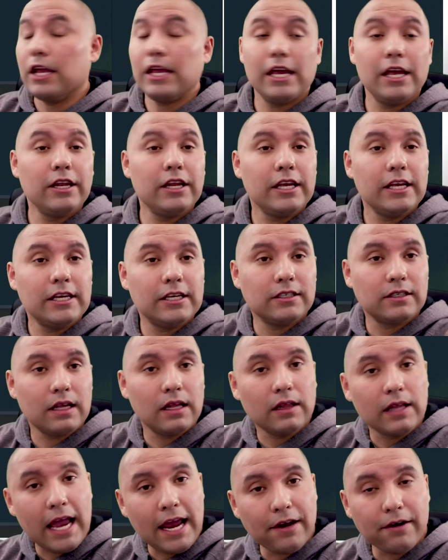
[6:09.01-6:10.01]
In
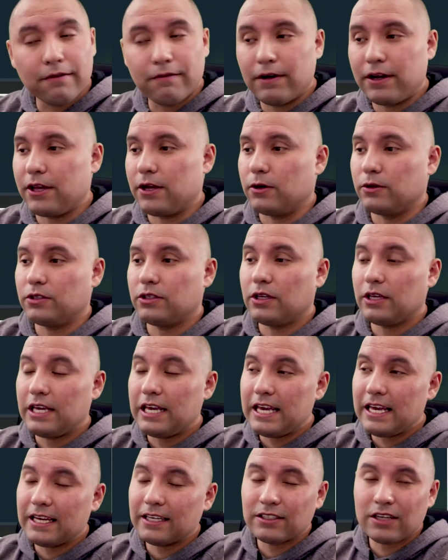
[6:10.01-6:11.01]
his later videos,
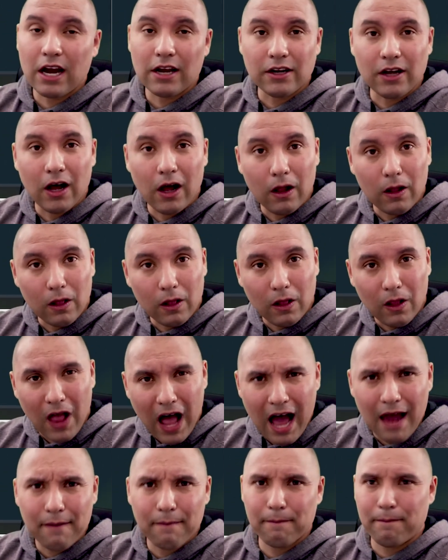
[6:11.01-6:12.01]
he has gotten a
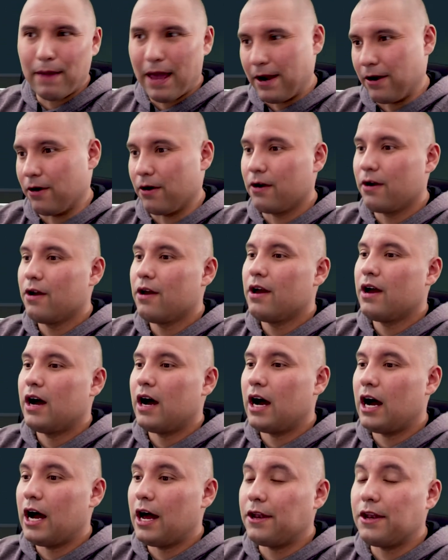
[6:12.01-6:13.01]
lot better.
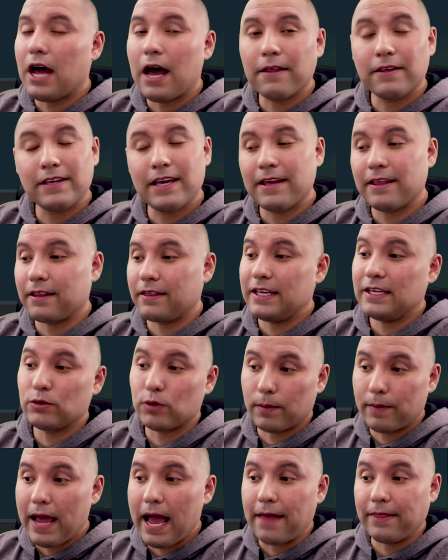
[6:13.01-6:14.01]
Not saying that
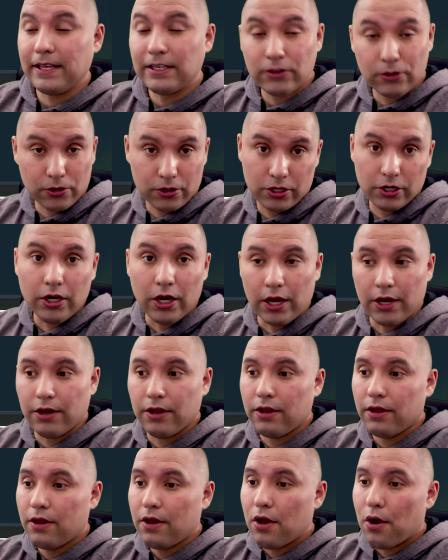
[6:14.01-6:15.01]
these were bad, these are good,